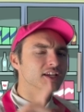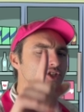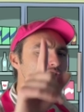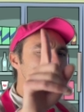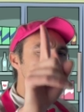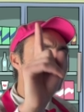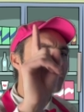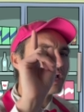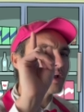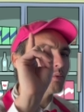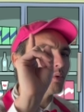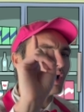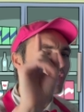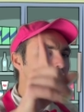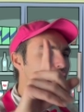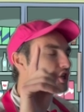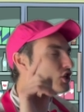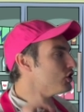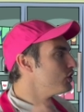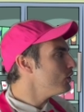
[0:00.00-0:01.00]
here's what I
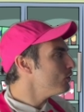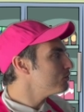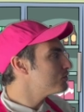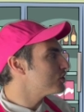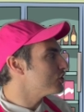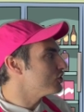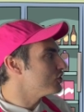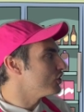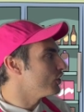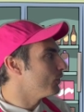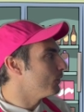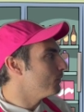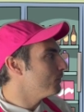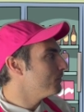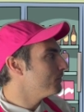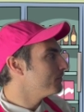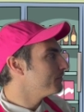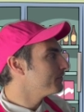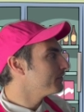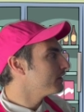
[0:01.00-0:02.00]
want you to do.
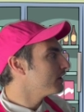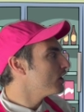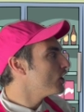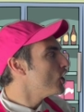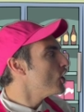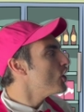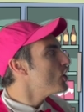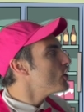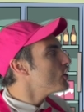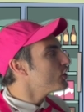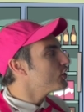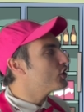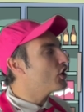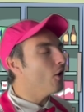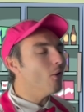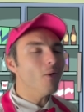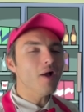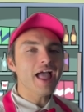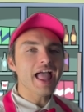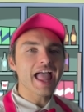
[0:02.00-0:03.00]

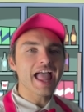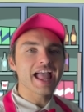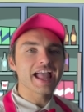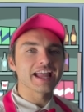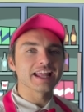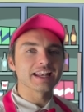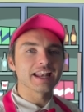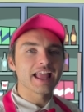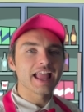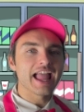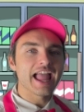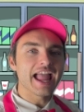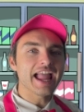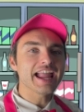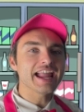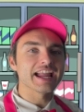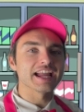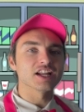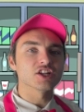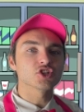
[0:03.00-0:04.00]
Go ahead
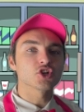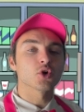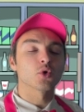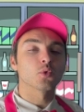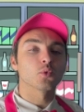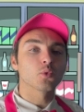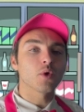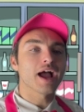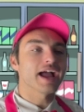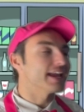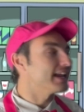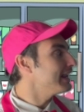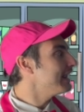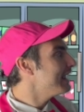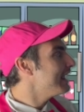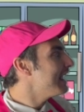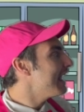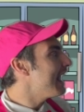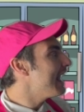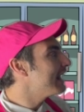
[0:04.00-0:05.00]
and write
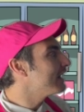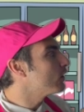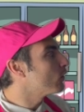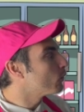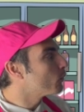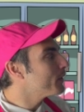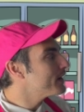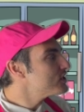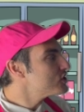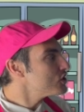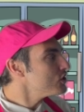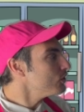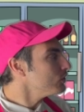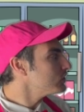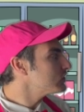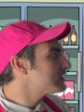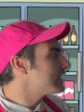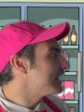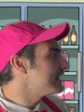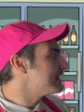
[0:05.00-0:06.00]
an original
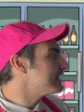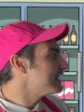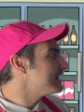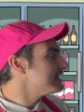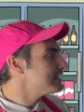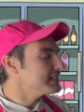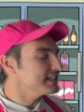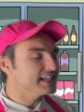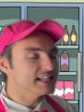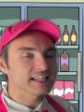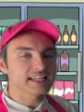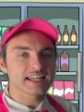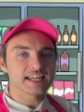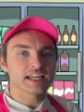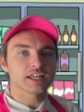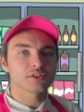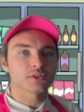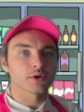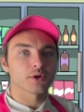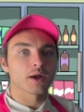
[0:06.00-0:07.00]
sentence in
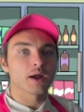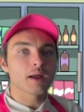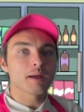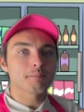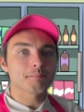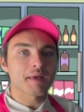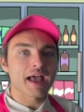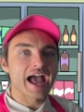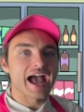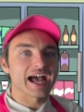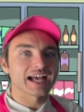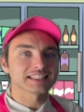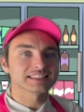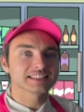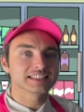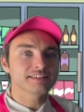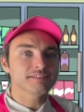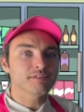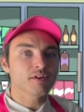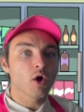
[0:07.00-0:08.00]
either
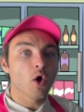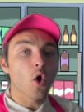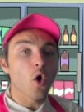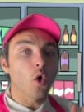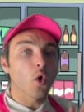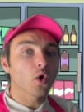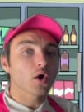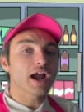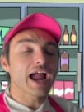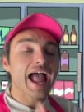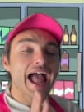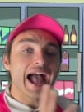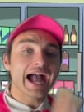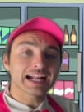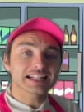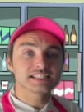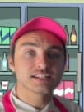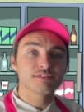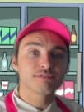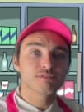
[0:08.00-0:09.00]
passive or
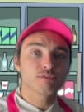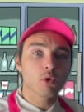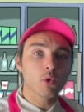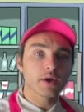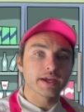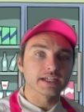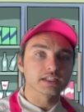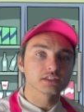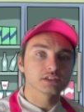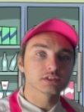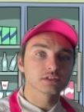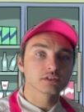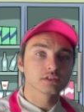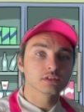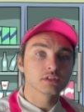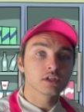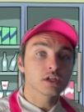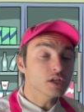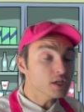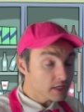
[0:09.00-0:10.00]
active voice.
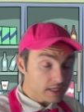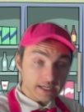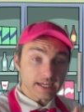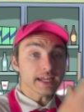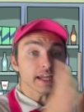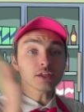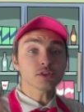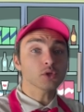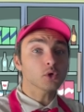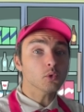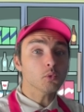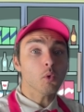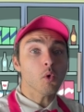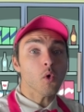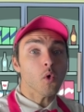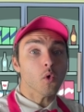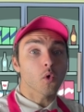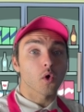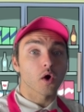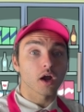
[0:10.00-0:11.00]
Either
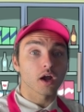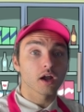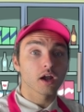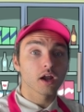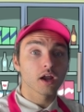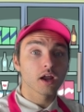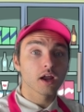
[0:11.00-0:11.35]
or.